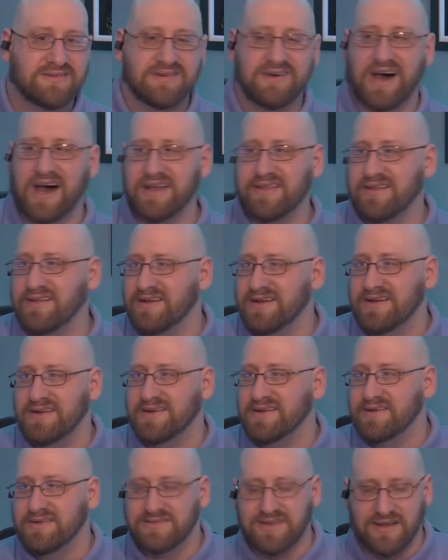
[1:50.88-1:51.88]
I...
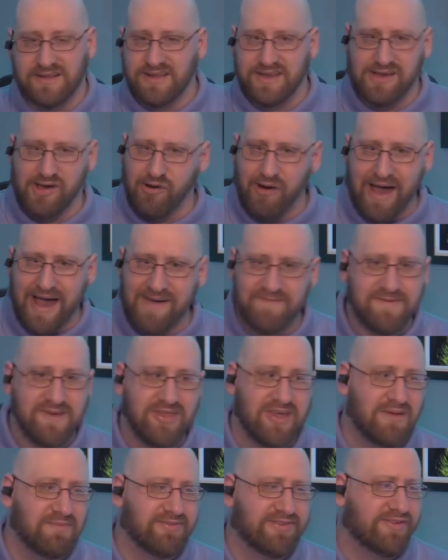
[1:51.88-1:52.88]
Go after
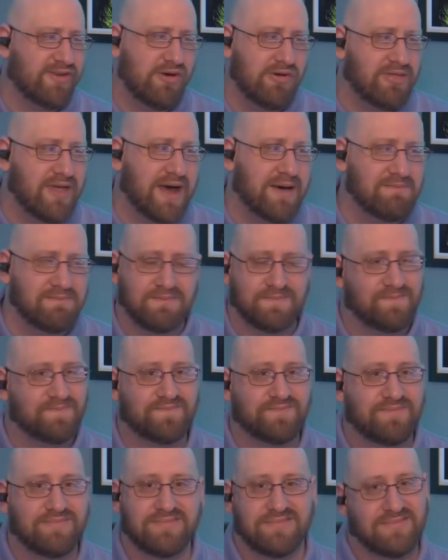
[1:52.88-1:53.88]
them, sue them.
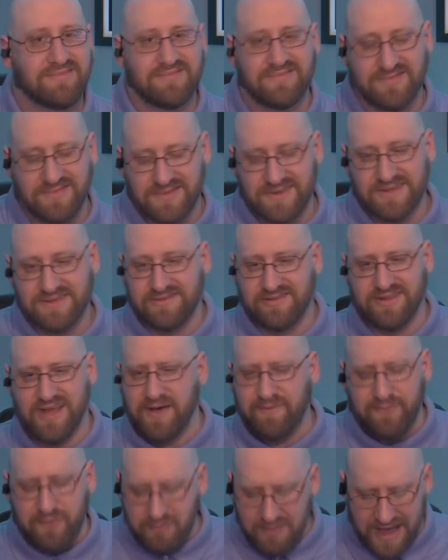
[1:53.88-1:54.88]

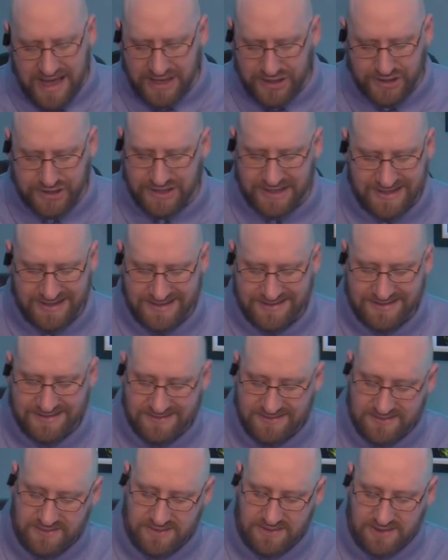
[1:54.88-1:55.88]
Defamation.
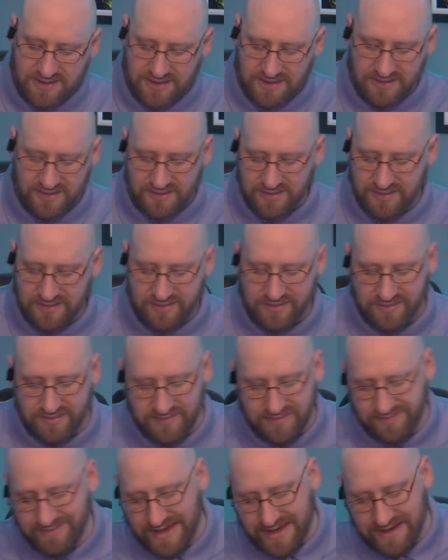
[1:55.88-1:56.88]

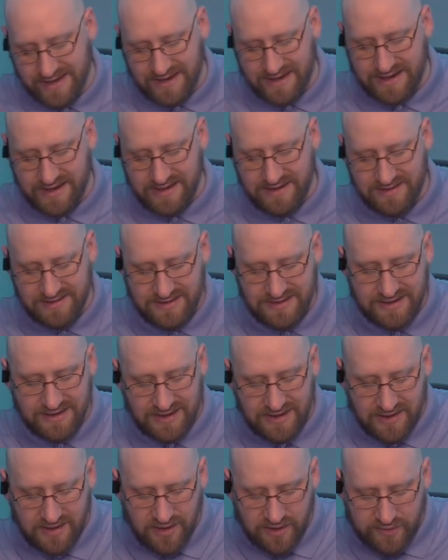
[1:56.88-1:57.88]
Oh my God.
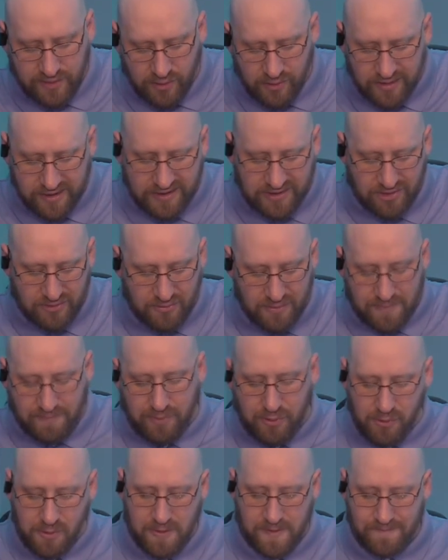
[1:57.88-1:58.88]
According to the
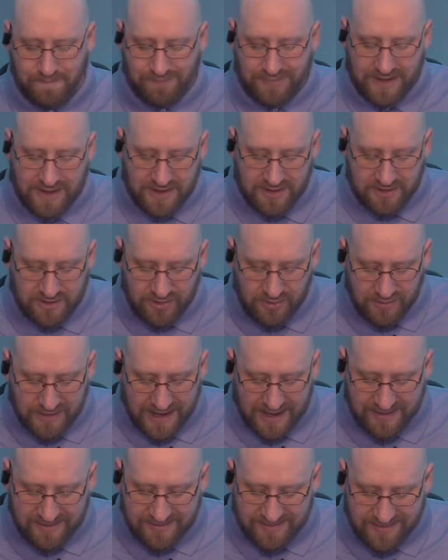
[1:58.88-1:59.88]
report,
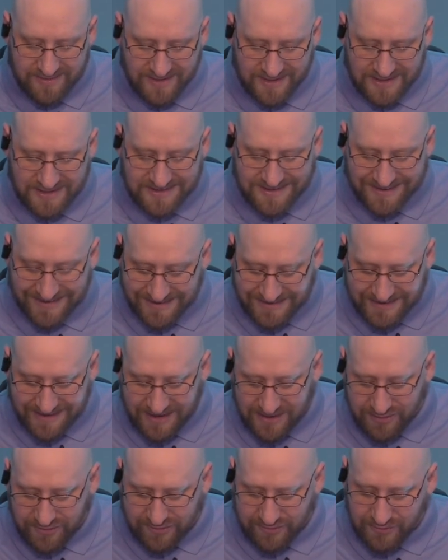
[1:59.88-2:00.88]
Nunes
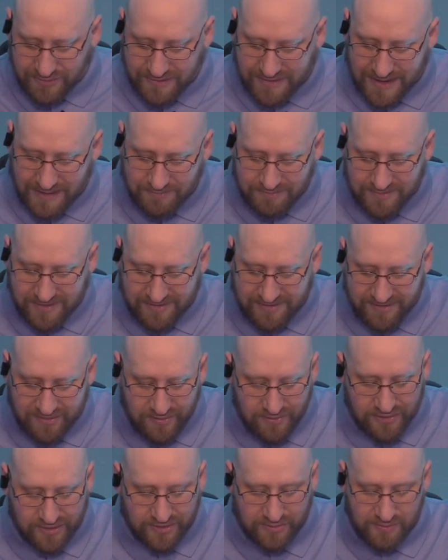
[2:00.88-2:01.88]
continues to attempt to
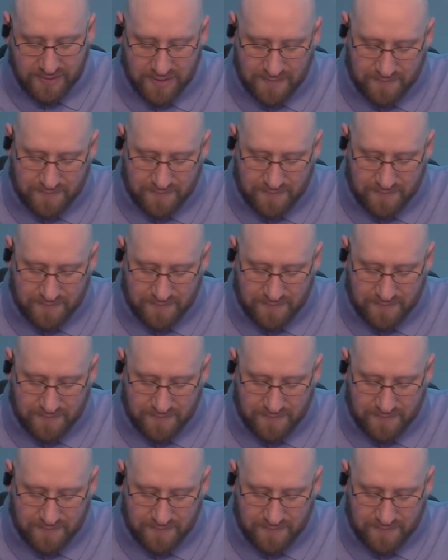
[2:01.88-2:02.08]
sue the Twitter